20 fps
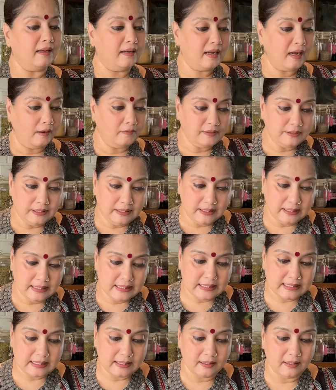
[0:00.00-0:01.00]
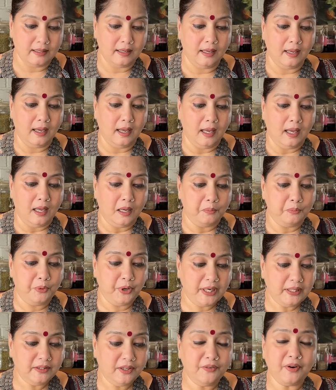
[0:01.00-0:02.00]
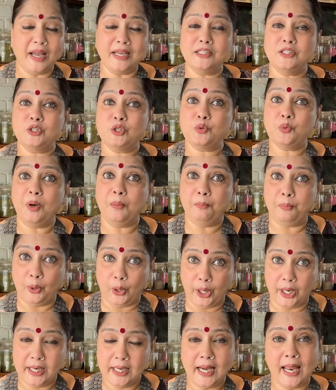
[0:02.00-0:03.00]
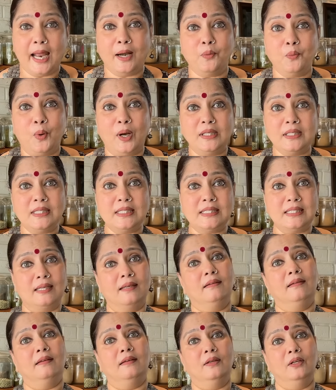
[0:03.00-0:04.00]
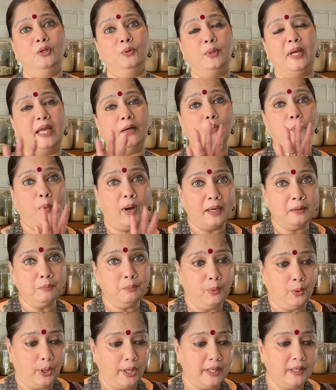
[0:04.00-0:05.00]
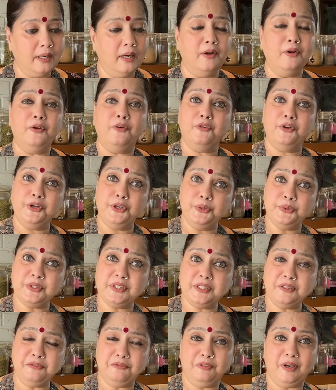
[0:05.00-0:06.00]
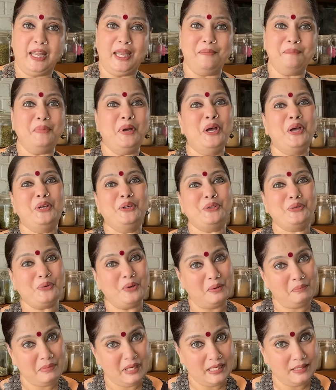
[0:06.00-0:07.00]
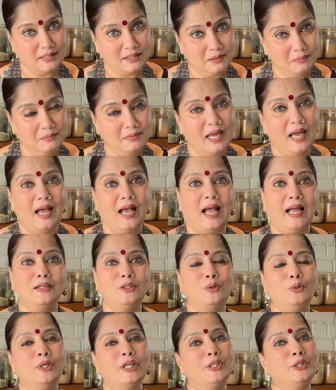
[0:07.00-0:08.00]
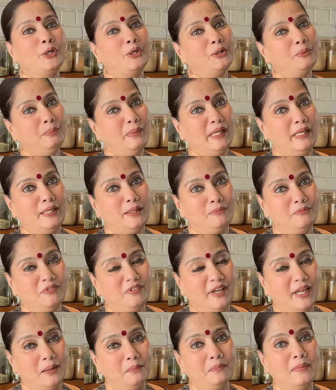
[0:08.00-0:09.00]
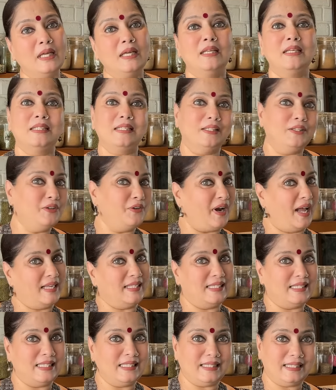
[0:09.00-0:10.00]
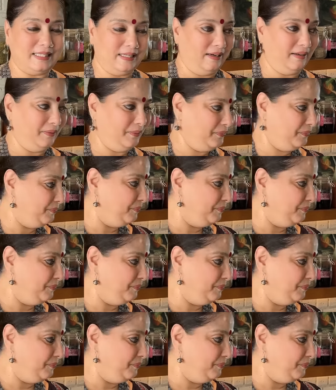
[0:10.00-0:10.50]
Cover this, bring the rice to a boil, and once you get 1 boil, reduce the flame to a medium and cook it on a medium flame till the rice is done.